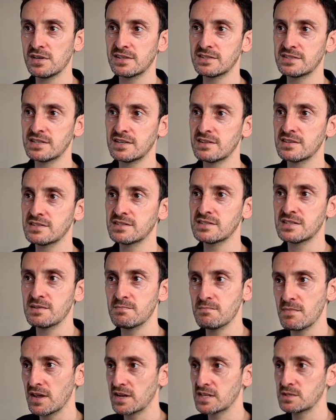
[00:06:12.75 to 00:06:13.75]
you can see this is the
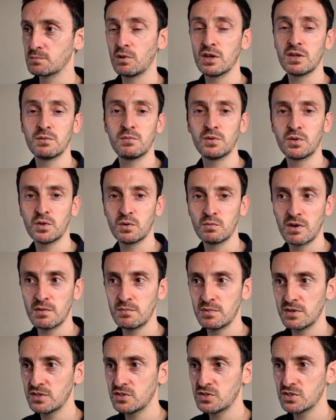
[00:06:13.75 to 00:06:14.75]
Metasploitable 2
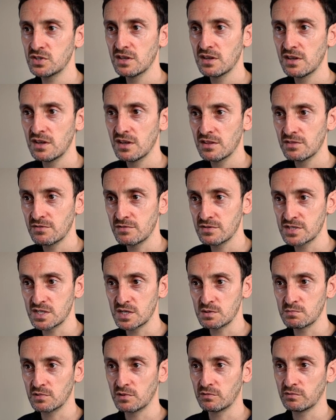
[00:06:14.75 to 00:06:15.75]
webpage. There is a
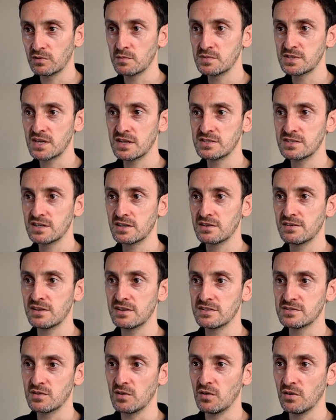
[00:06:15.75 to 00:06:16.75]
number of websites here
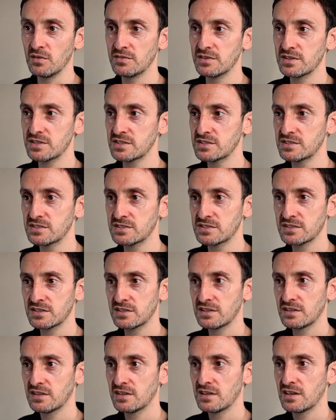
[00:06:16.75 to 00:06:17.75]
that is on this.
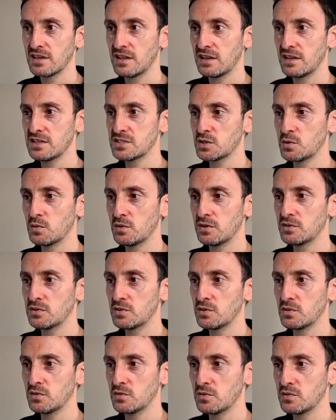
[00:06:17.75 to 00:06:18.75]
Let's go
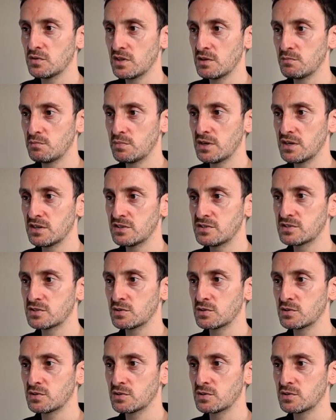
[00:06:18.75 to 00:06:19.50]
into the page